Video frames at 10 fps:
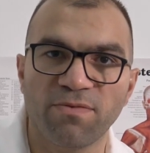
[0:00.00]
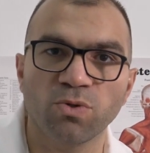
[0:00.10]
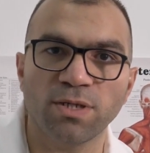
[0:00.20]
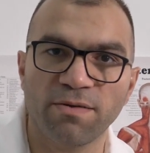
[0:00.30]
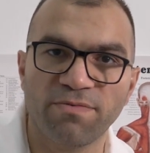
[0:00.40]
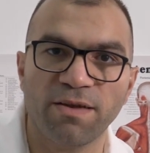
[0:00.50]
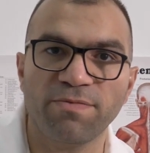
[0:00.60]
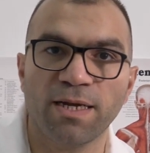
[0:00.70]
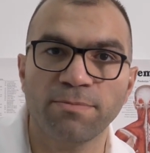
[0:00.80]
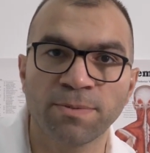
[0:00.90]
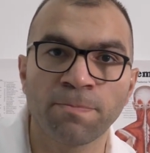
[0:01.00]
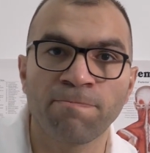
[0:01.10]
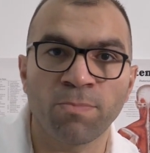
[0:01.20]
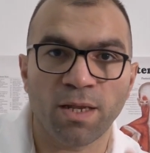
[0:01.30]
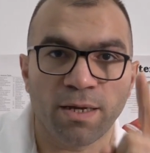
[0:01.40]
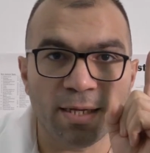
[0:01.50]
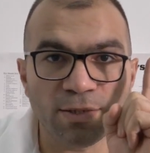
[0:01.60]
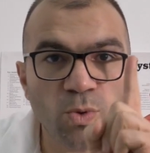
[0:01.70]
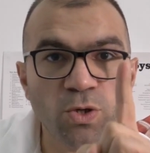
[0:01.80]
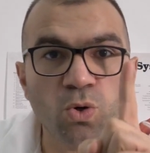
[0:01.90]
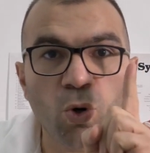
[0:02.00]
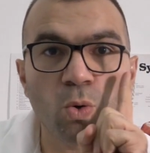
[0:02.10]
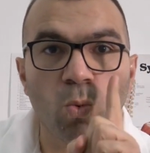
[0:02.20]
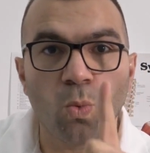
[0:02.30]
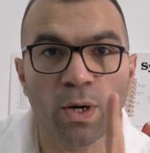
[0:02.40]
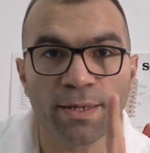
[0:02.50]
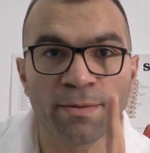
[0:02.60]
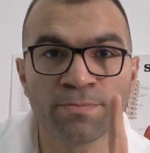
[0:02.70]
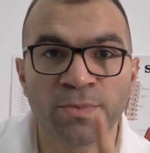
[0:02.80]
4 times, 5 times, and that's what you call one.